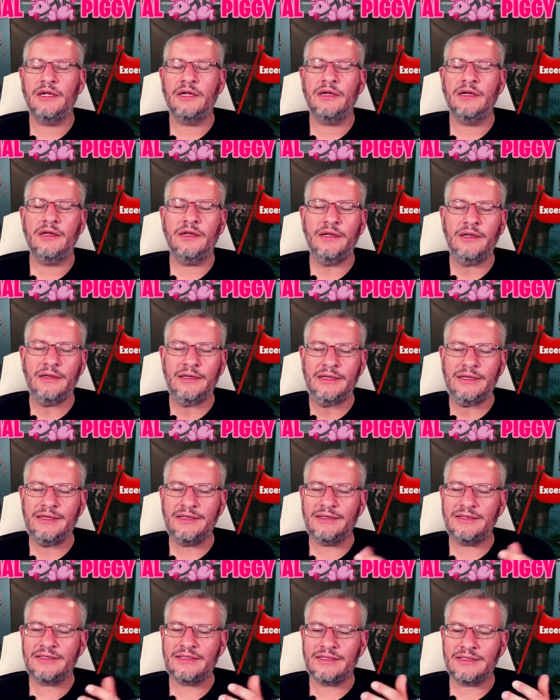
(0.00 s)
Yeah,
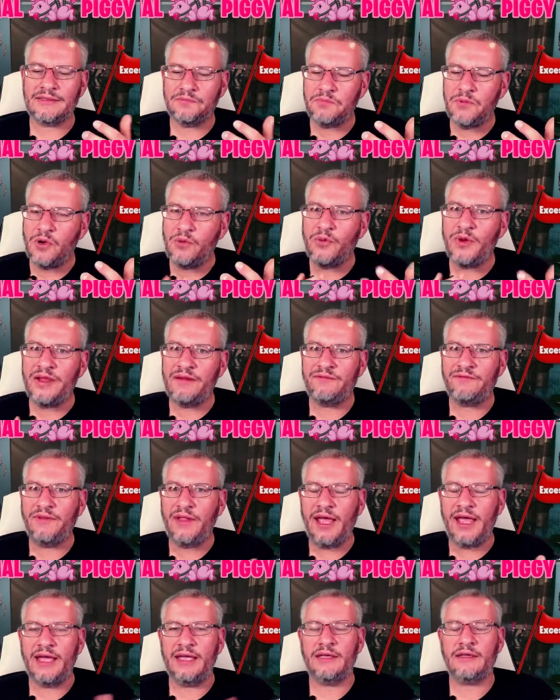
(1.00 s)
it's a red
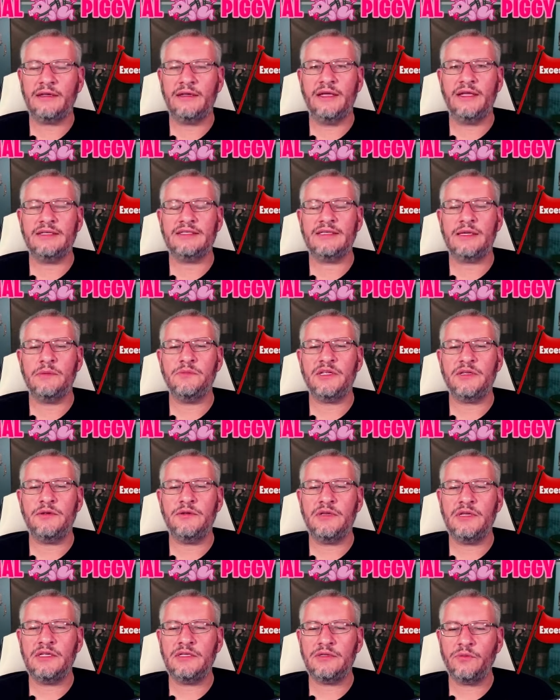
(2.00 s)
flag. It's something you
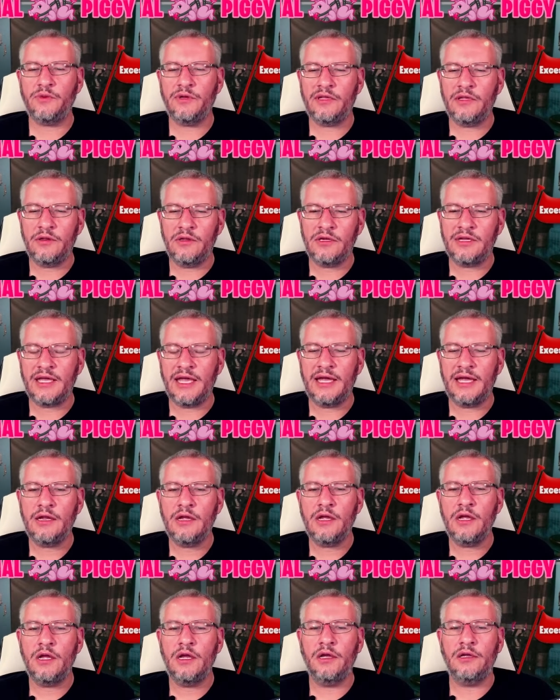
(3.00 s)
need to really look at.
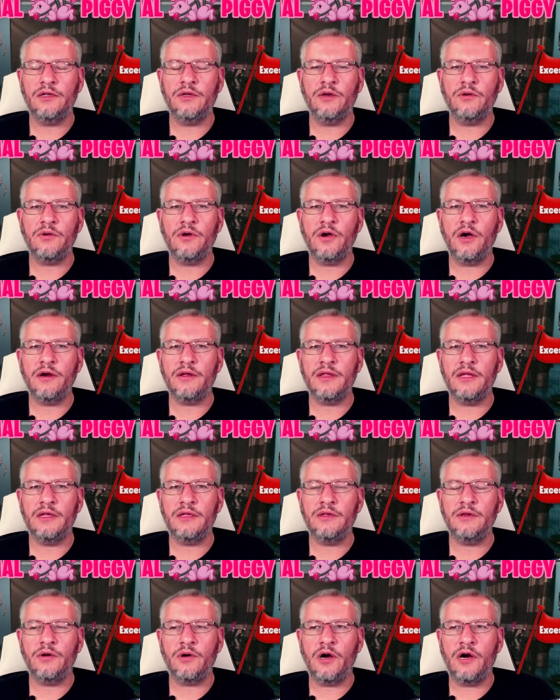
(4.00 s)
You know, are
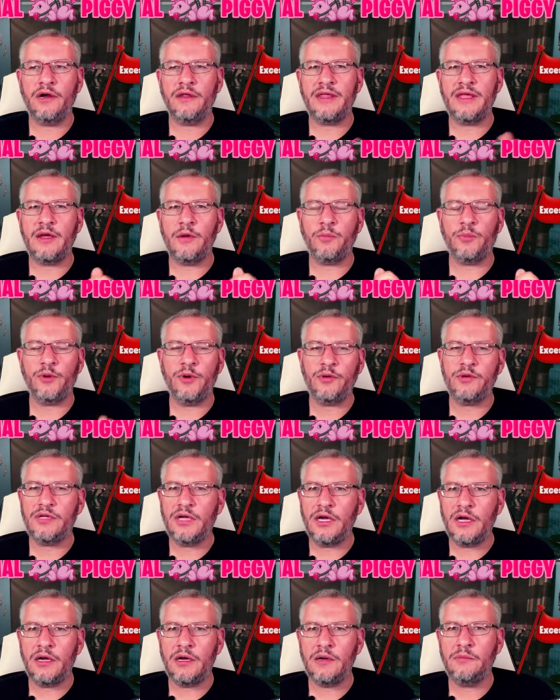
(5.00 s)
you know are they a pro
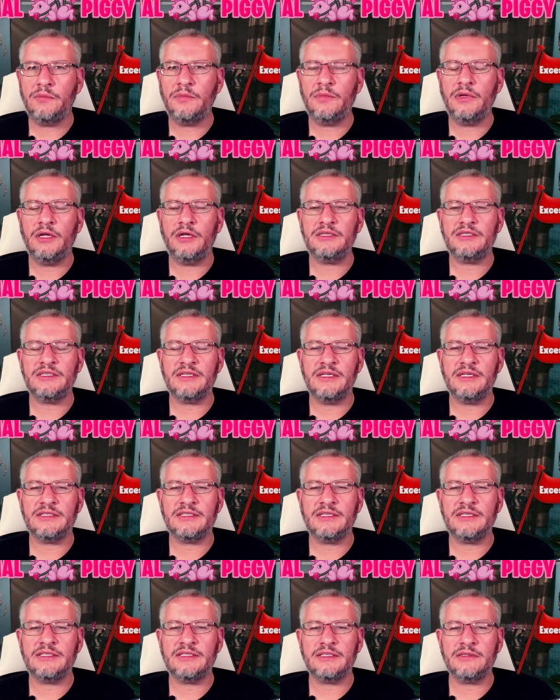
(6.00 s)
dom? Is is
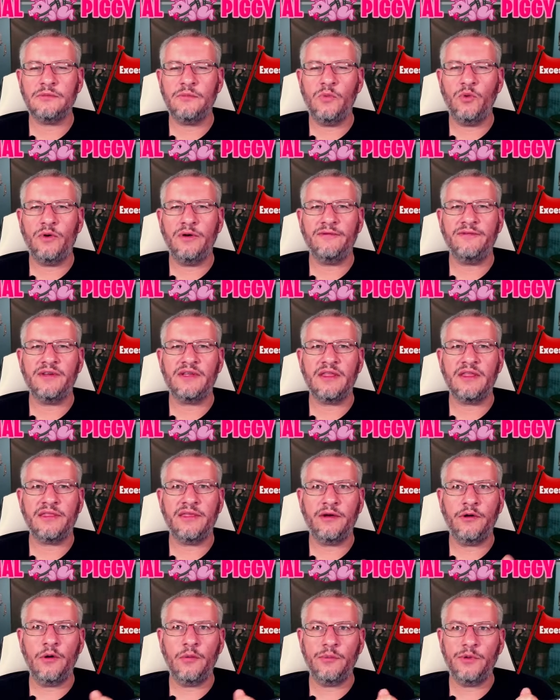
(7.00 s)
this more of a
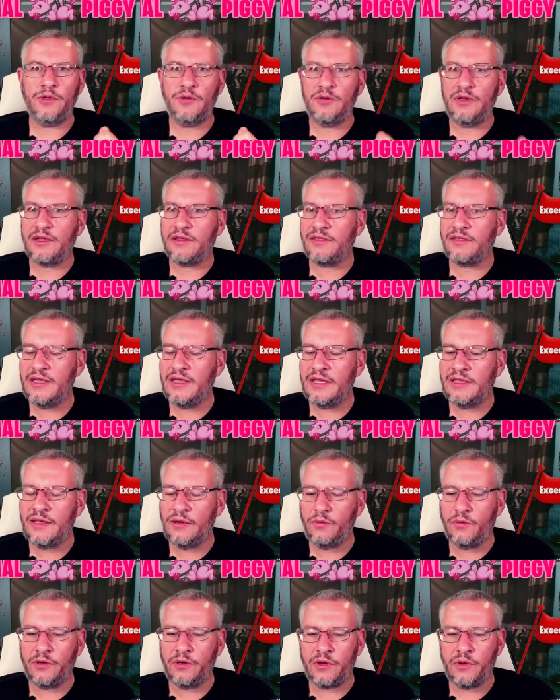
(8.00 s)
therapeutic thing that
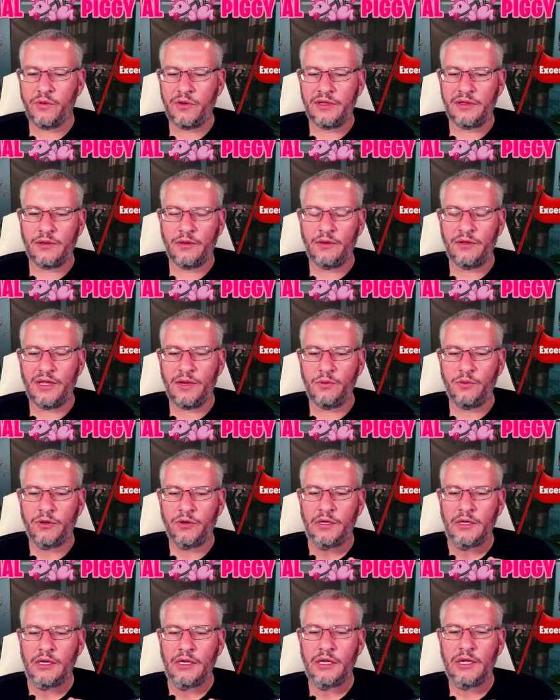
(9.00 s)
we're going that we're,
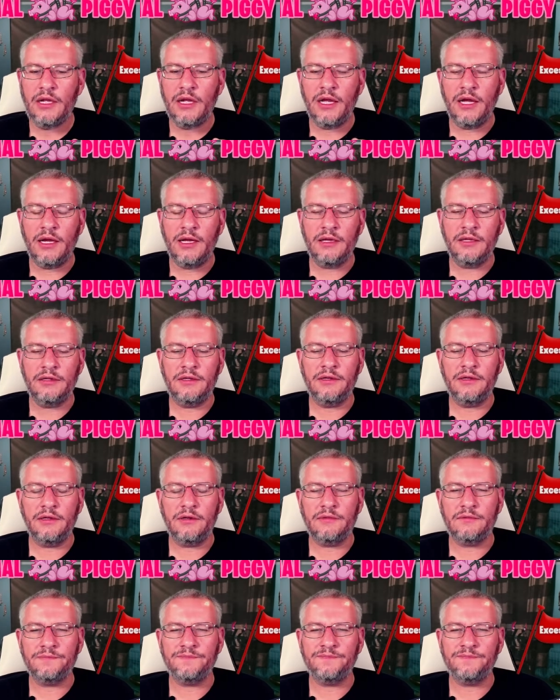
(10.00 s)
uh, you know,